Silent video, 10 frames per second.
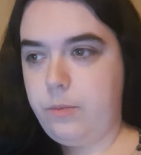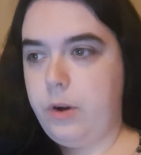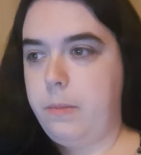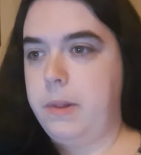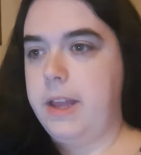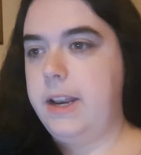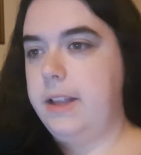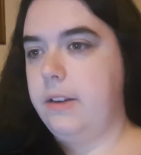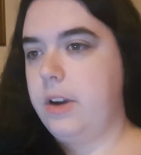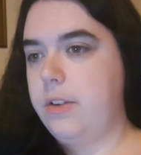We are
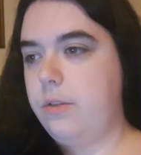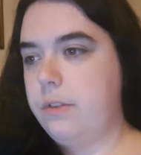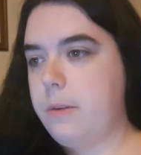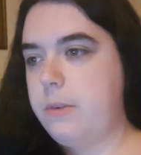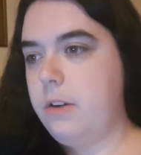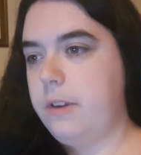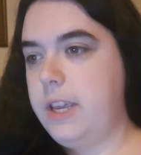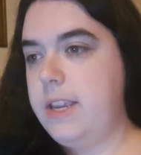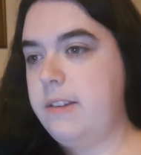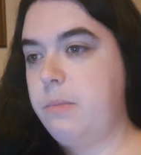planning the gradual resumption of
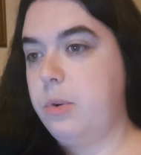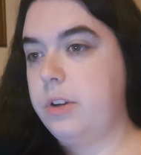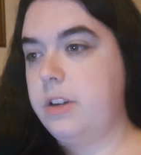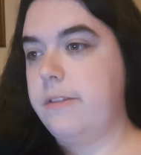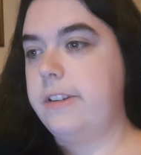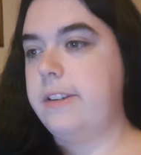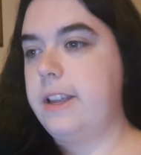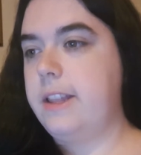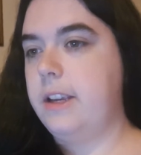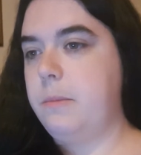key support services
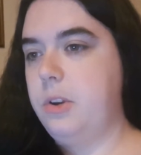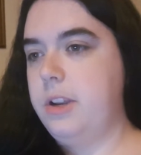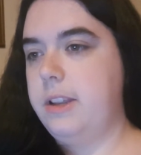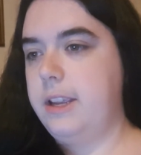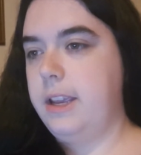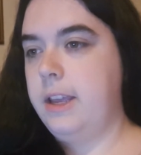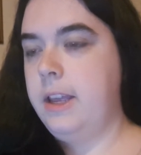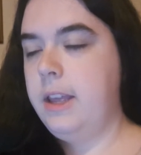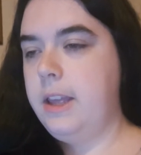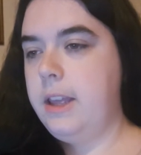in the community,
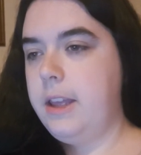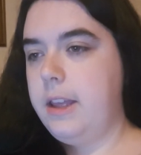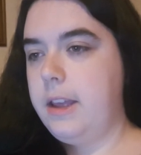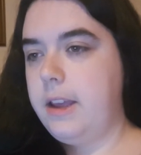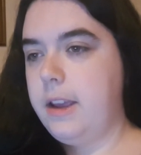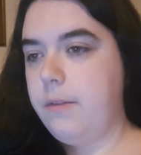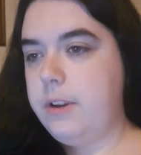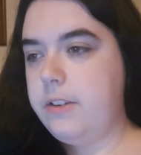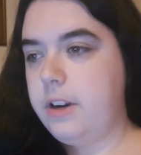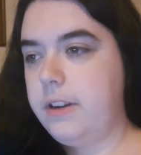
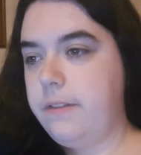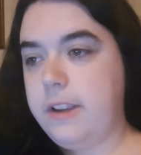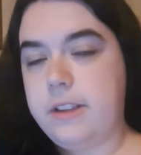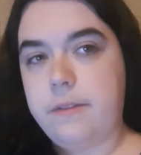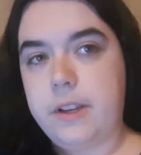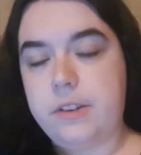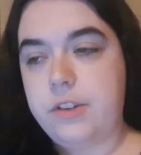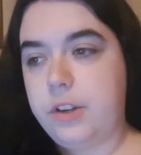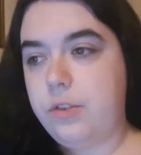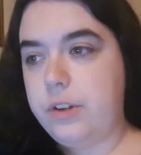restarting face-to-face
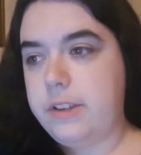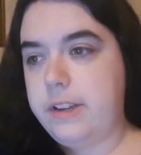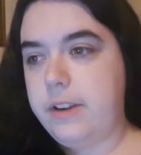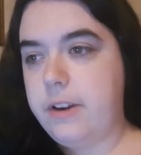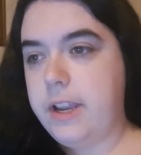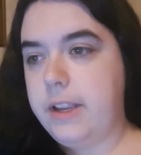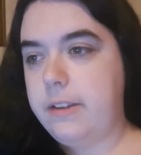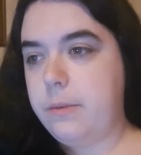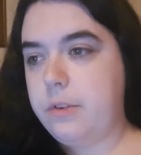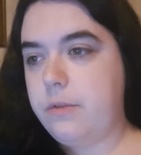children's
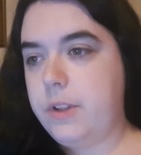hearings, which are